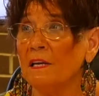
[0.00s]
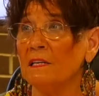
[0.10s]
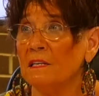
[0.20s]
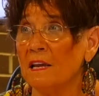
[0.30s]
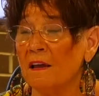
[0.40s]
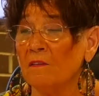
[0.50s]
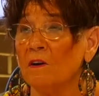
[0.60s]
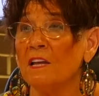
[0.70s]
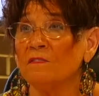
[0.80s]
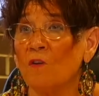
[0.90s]
in it
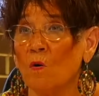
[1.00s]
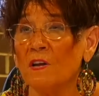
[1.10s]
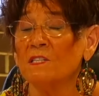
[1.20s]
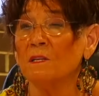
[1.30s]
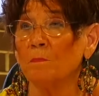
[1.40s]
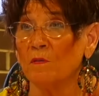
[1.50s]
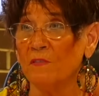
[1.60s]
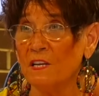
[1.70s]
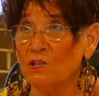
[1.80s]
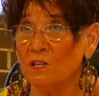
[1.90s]
together as far as the
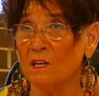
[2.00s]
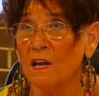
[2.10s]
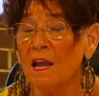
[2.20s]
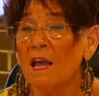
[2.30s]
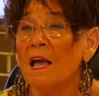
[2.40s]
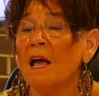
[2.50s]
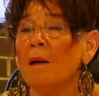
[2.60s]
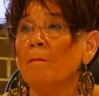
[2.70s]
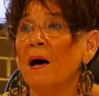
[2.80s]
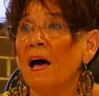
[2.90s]
prevention,
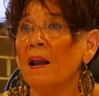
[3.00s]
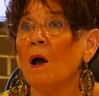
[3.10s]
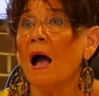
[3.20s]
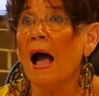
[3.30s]
but